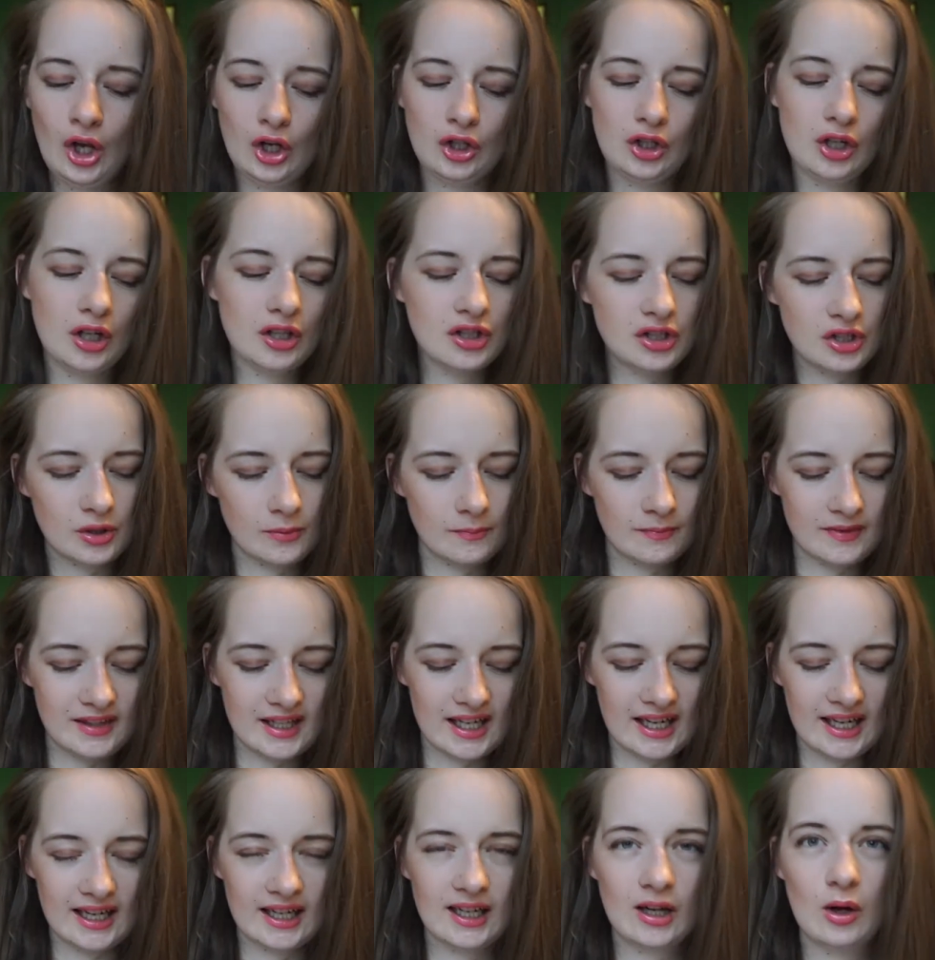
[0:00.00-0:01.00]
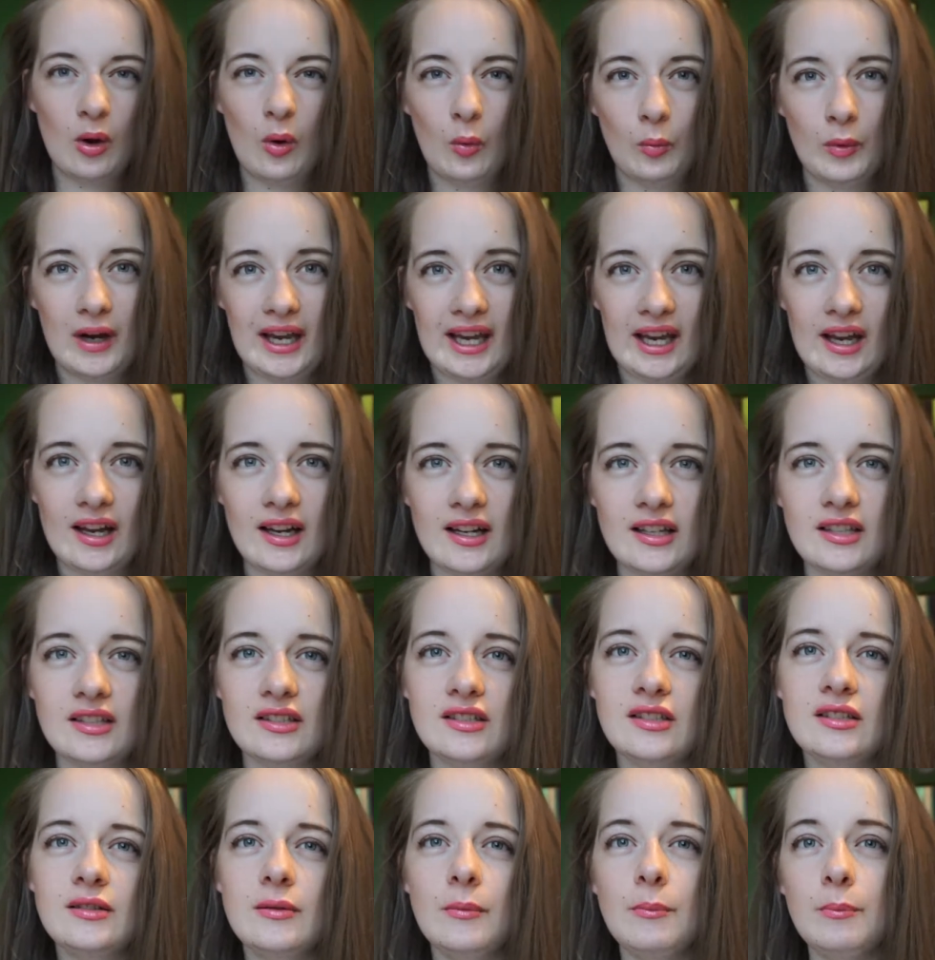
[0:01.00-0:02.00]
not something
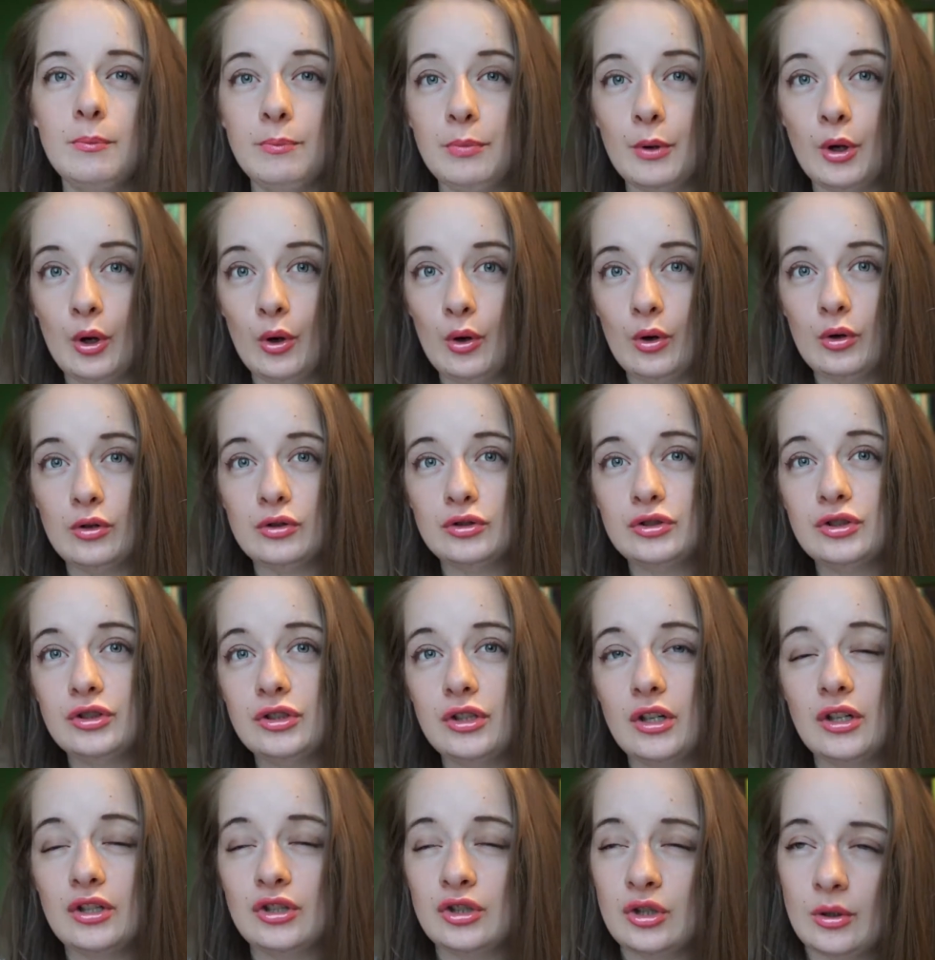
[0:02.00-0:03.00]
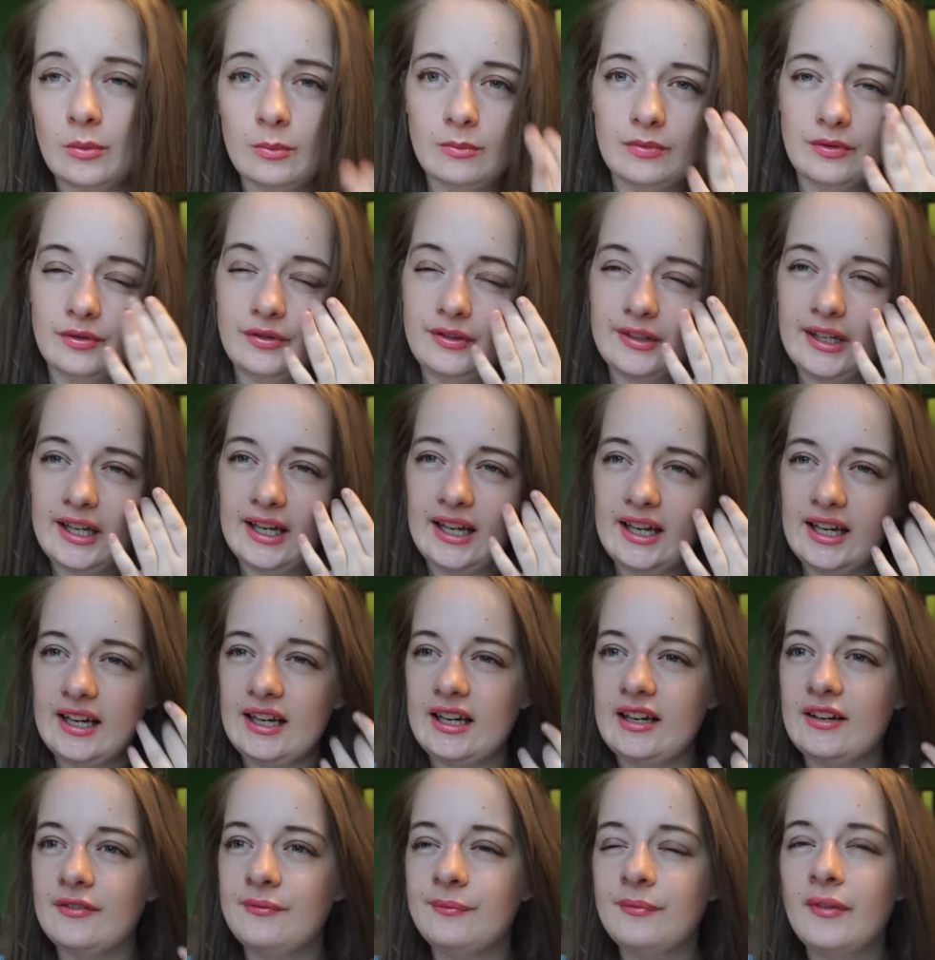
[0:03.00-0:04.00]
weird but
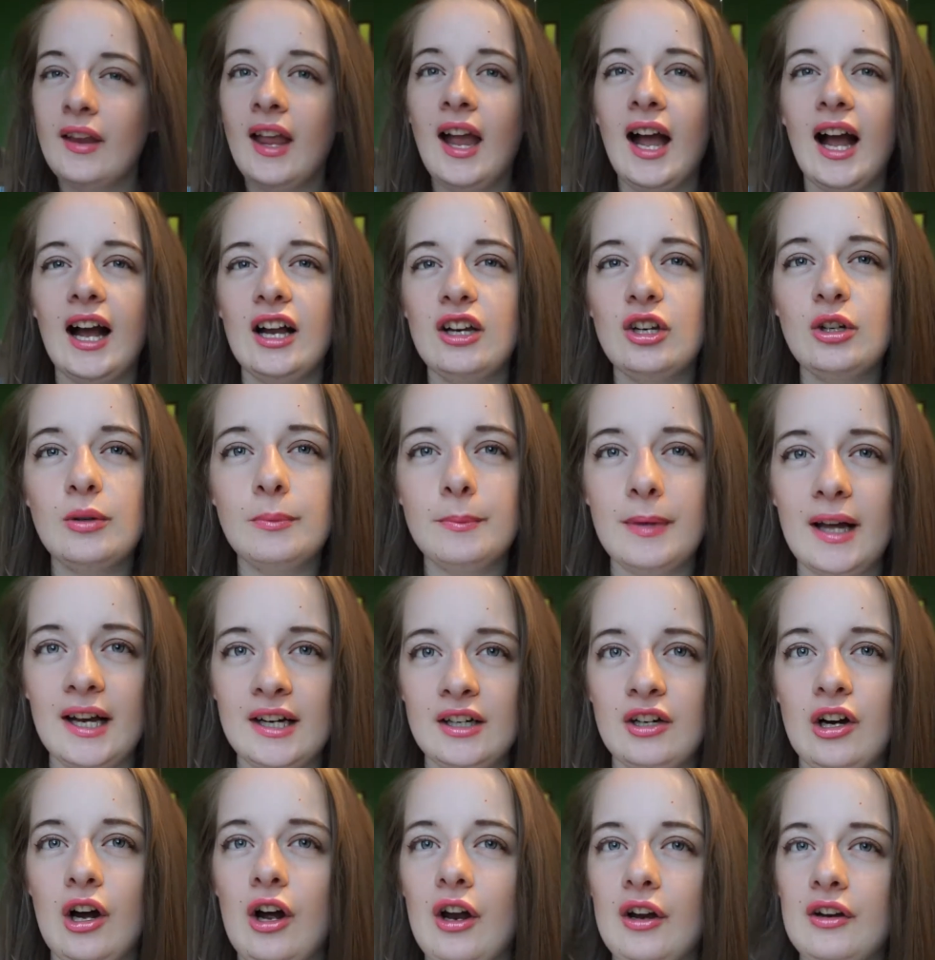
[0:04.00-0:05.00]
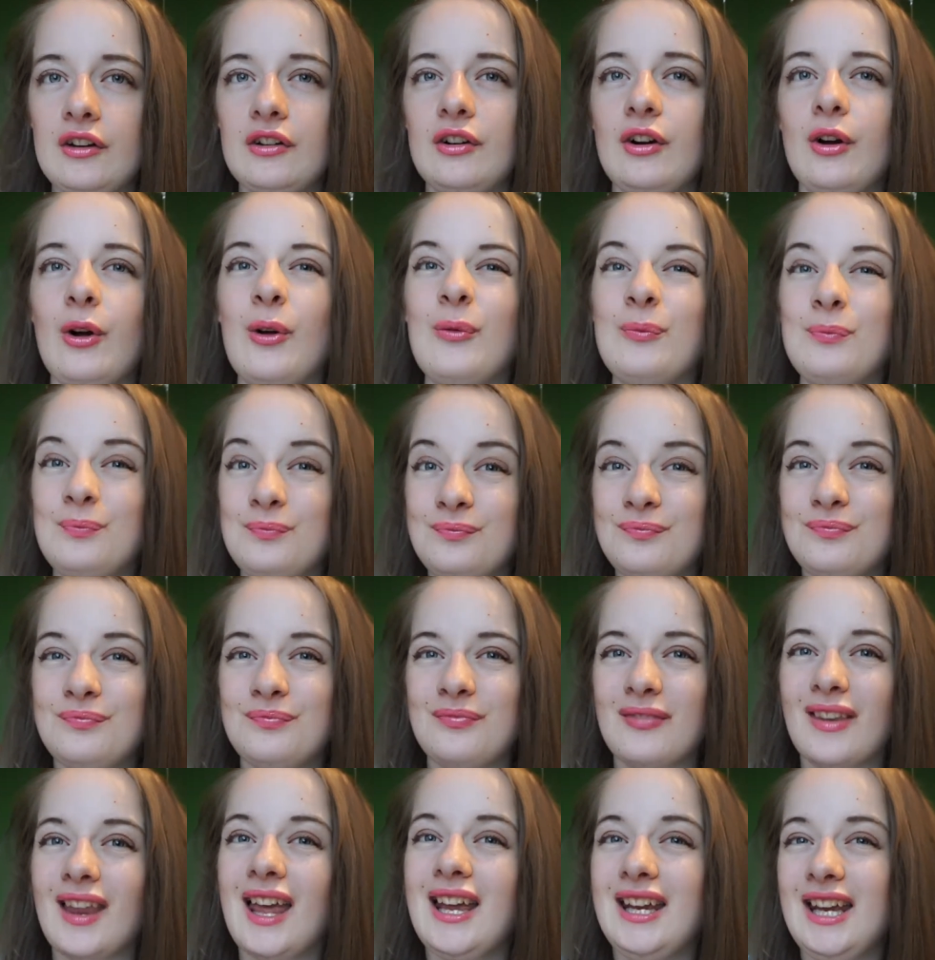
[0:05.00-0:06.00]
something I look back on and go
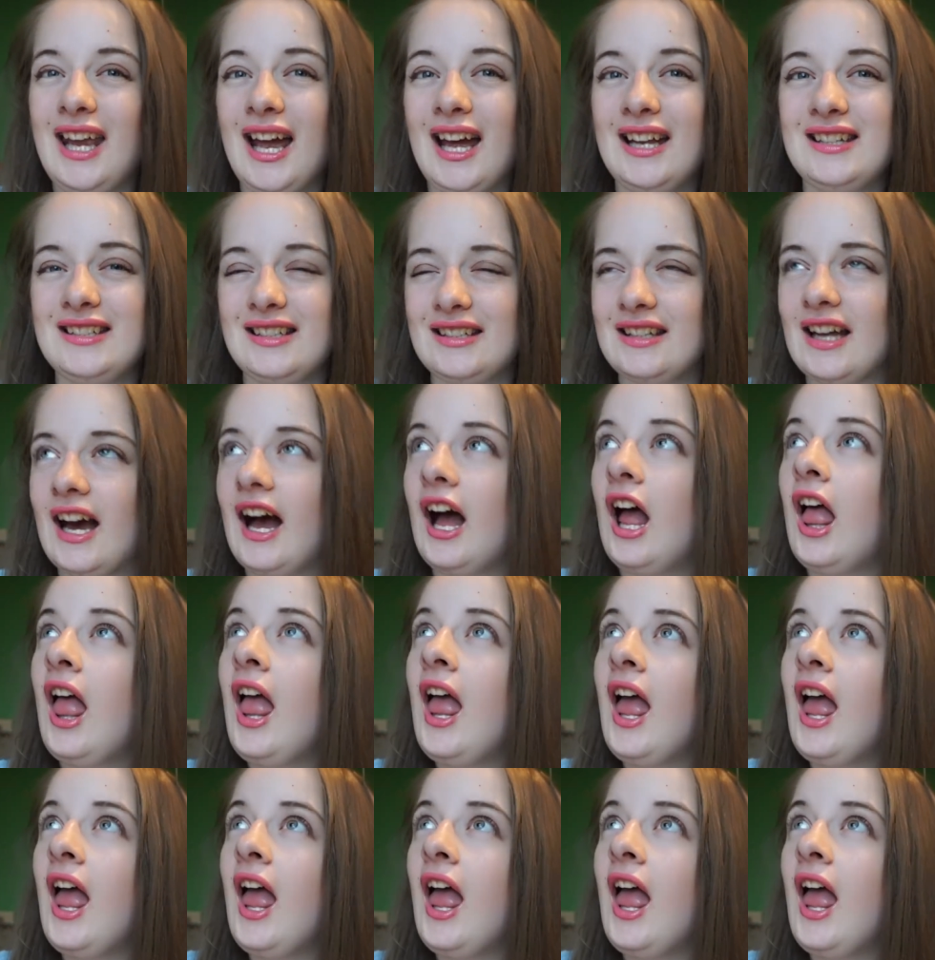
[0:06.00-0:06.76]
yeah I did that.